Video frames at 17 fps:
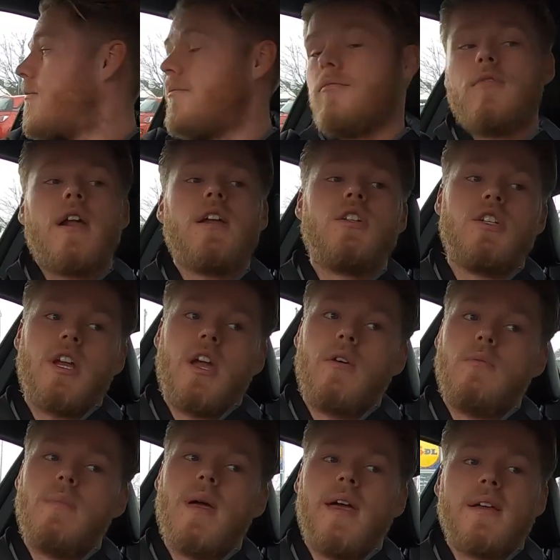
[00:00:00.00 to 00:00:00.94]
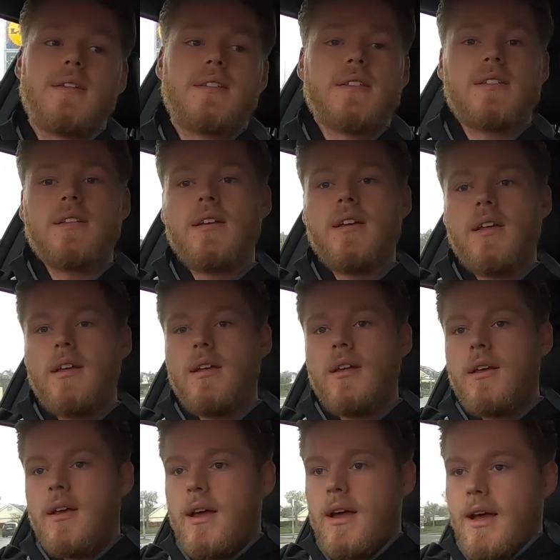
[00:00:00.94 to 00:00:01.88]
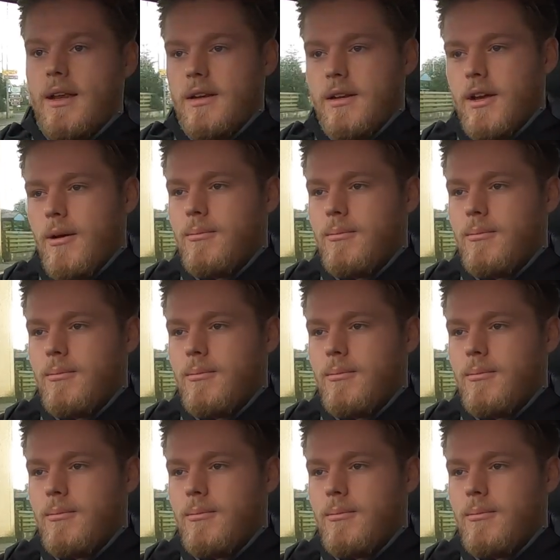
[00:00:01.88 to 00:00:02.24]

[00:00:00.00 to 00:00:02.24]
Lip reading: ratio mix. And